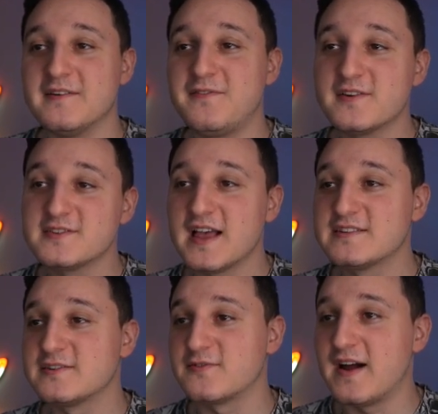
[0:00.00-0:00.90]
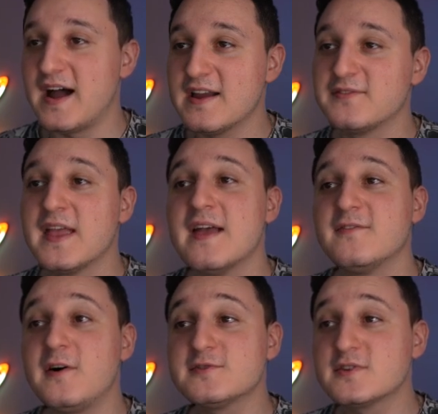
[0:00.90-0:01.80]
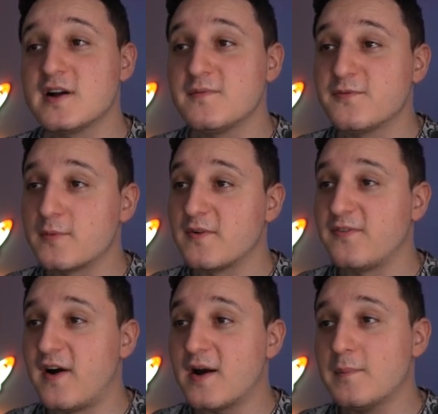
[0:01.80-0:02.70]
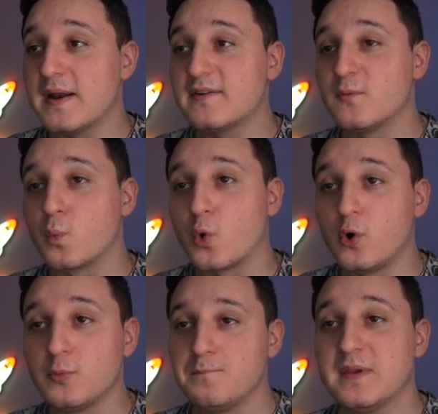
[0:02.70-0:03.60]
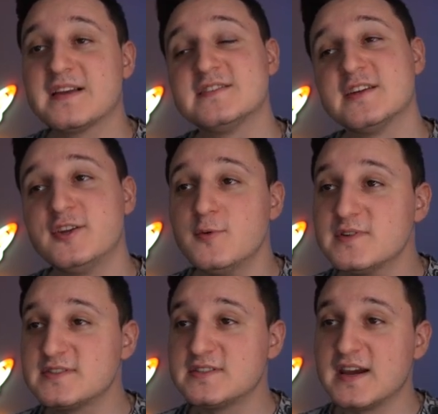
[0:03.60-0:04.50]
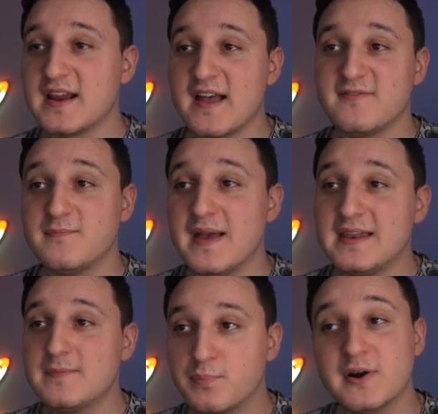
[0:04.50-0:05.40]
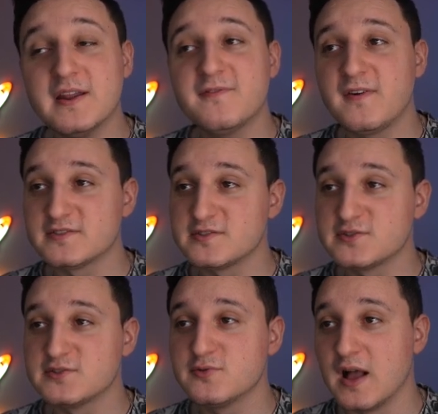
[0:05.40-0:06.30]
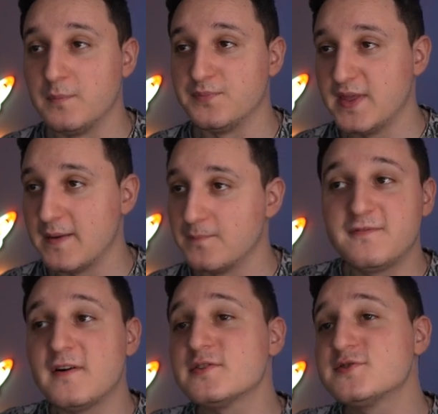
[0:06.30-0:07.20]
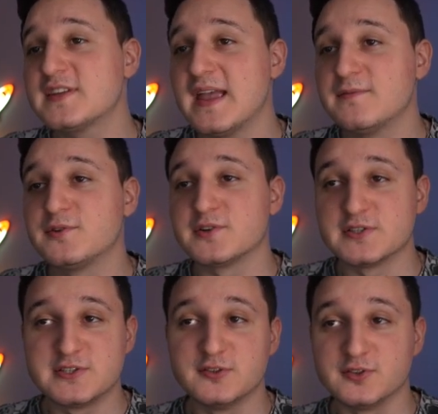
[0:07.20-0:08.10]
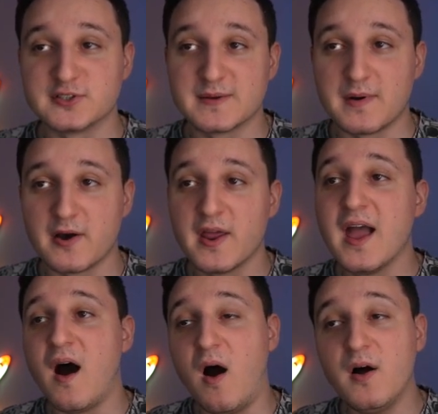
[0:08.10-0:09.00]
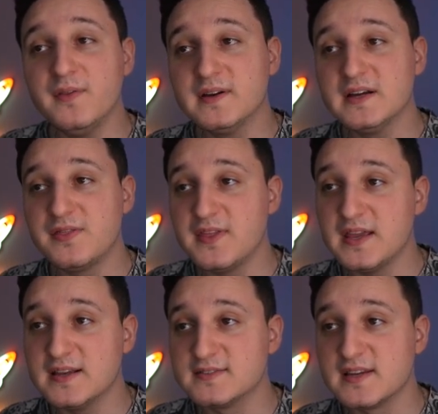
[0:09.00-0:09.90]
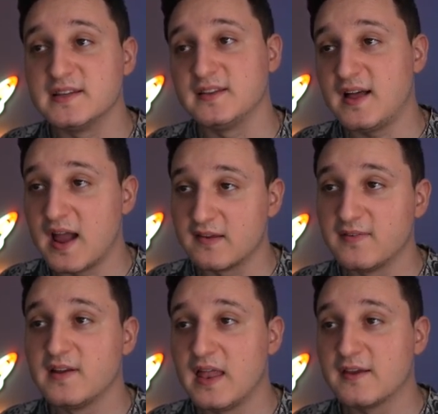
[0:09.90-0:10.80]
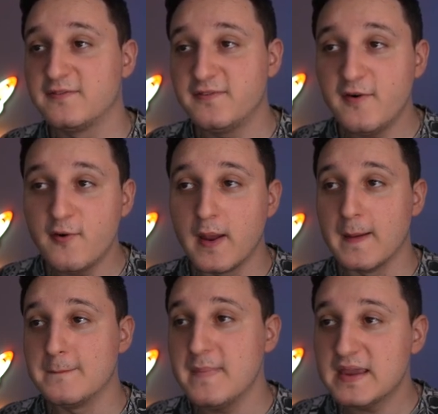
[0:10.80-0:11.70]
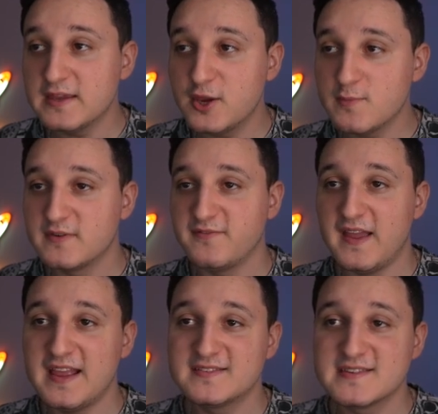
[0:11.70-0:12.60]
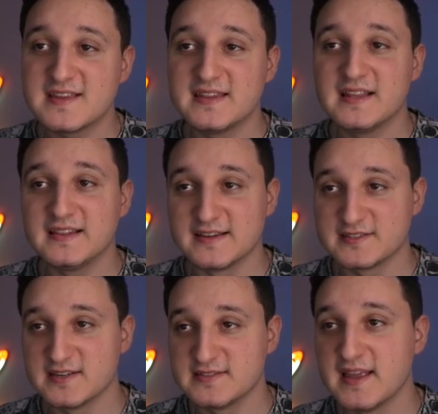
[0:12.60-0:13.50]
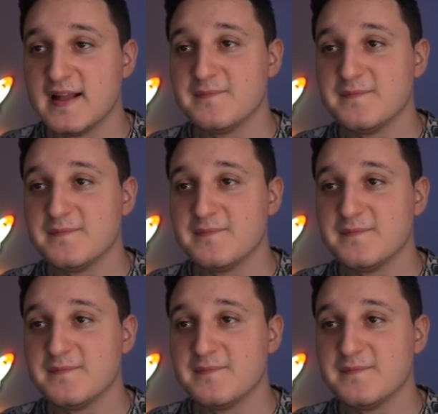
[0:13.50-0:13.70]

Fuzzle has arrived. Fuzzle come from a far better world because the humans there have many pretty fuzzles to help them. Fuzzles came to Earth to learn about all the good things in life, like food, making human faces, and delicious